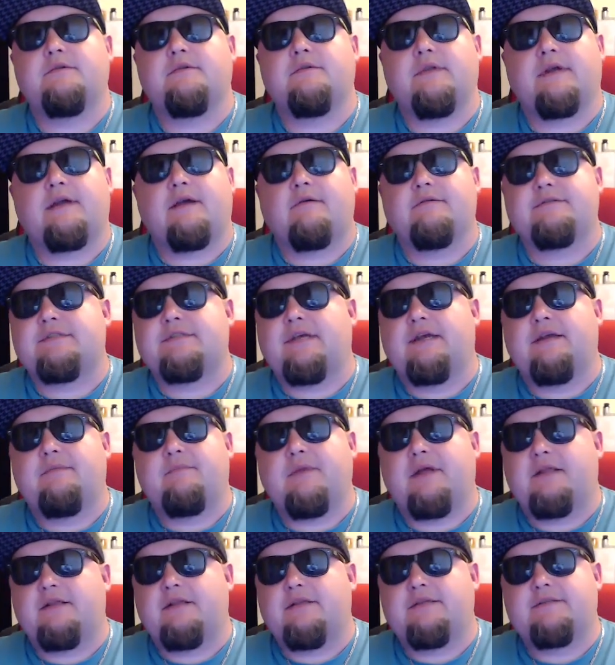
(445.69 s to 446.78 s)
like I was saying,
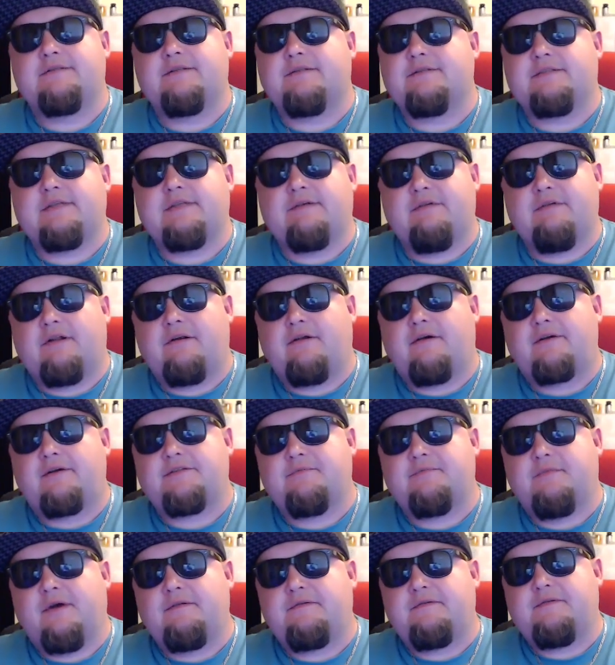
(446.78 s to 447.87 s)
man, it's seven hundred dollars
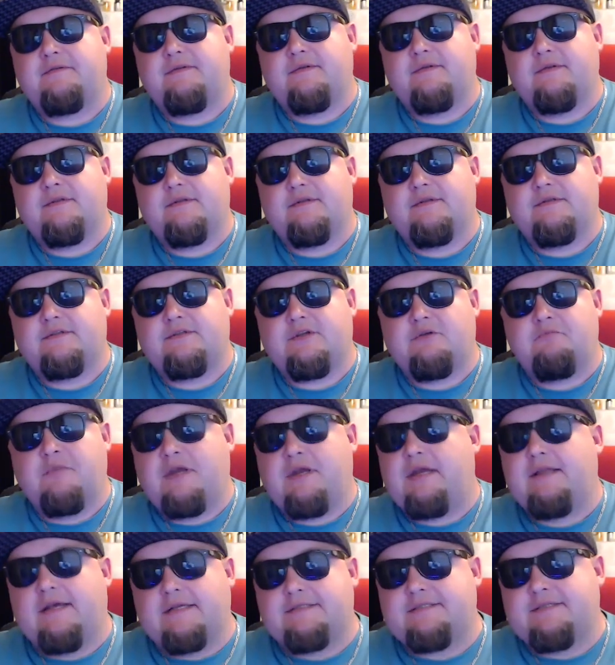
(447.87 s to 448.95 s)
a month. To
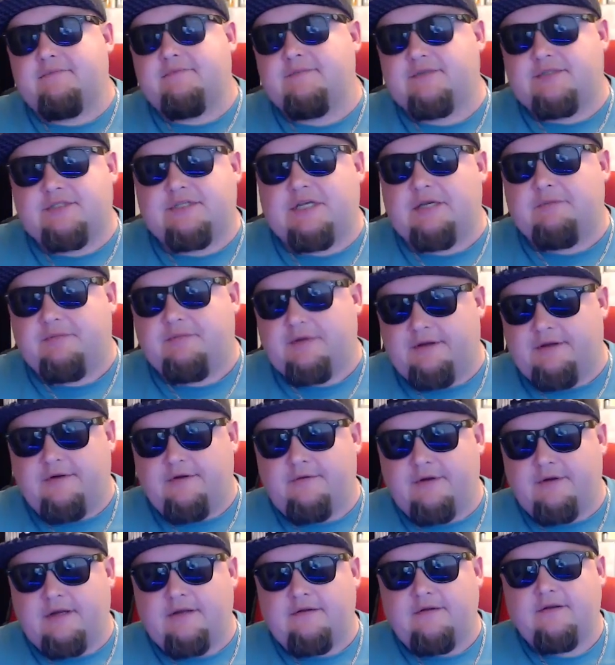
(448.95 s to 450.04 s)
me, that seems cheap here,
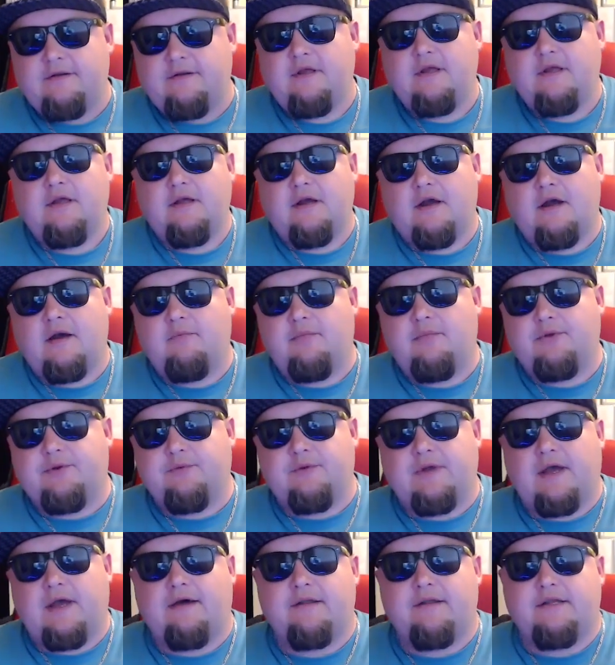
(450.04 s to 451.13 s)
right? Um, but the
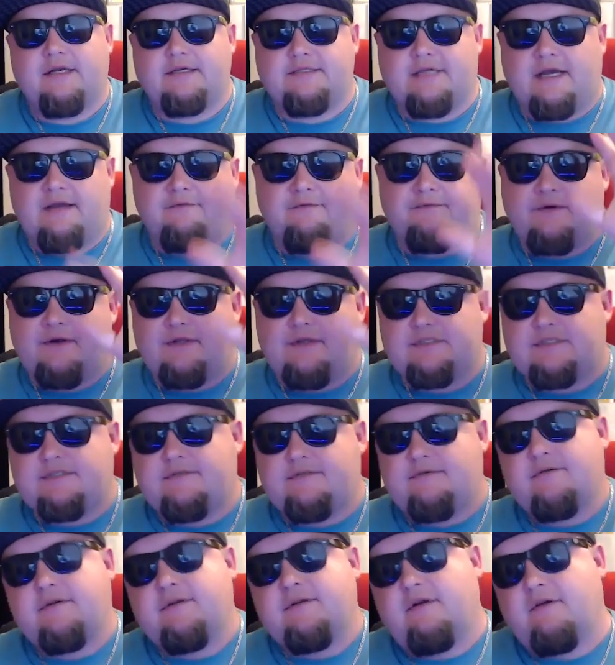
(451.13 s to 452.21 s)
reality is, I have friends,
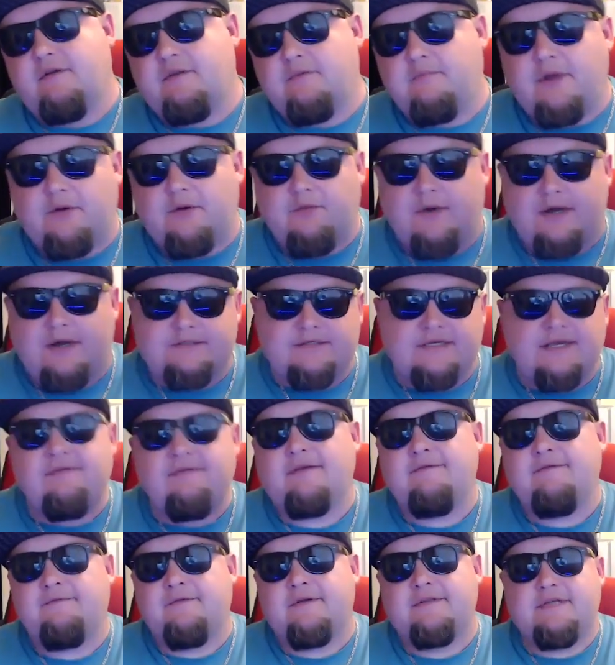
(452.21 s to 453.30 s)
you know, in the Midwest. I
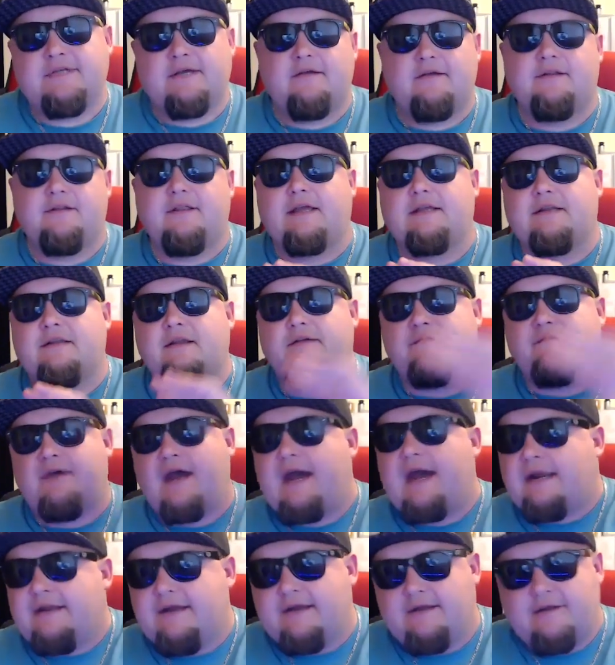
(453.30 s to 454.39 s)
have friends hell in like
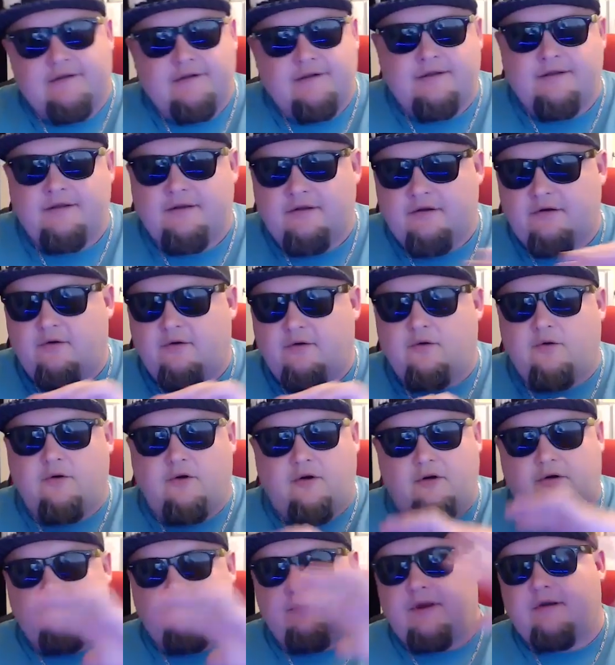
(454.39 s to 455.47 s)
Nevada
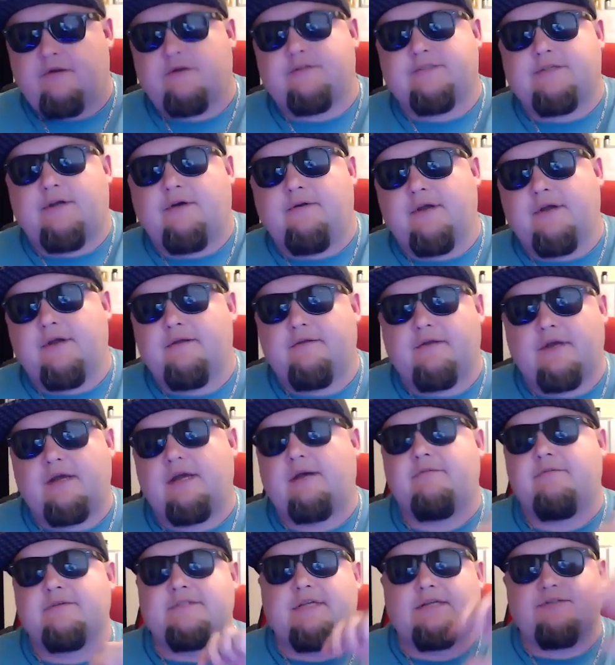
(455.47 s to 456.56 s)
or Arizona, a
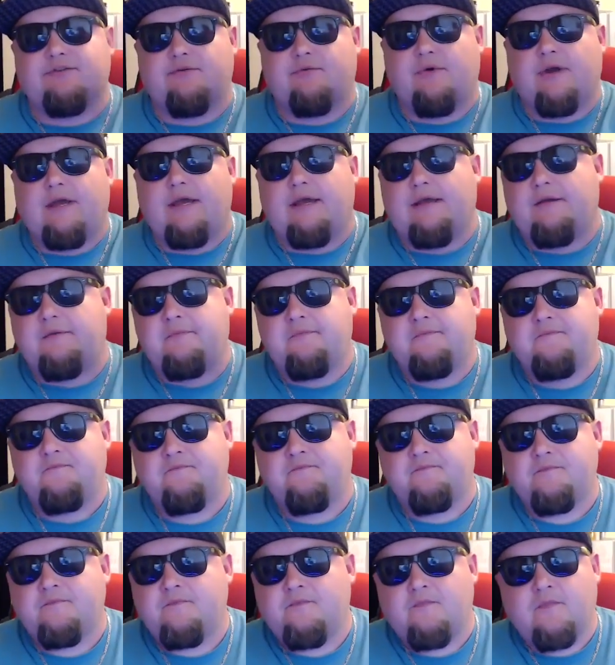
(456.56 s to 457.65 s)
couple states away,
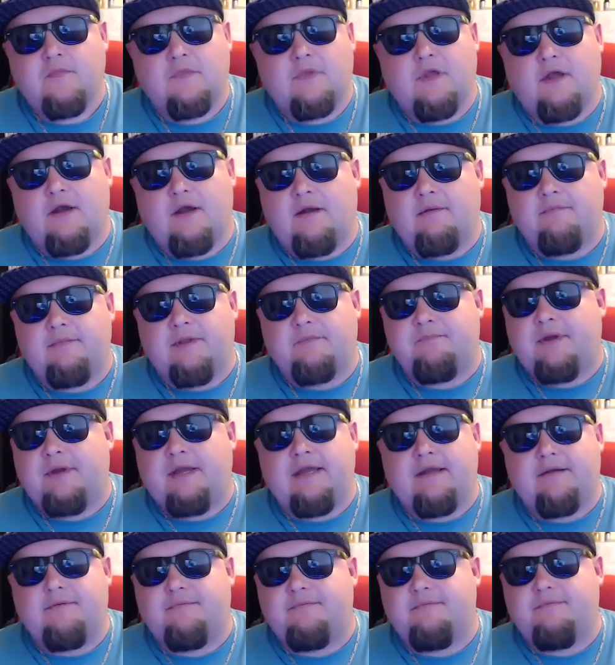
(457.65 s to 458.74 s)
um, that
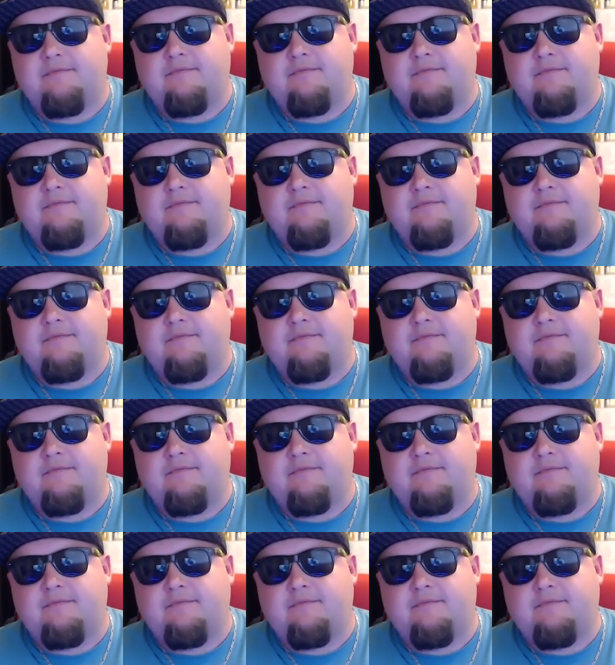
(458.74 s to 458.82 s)
pay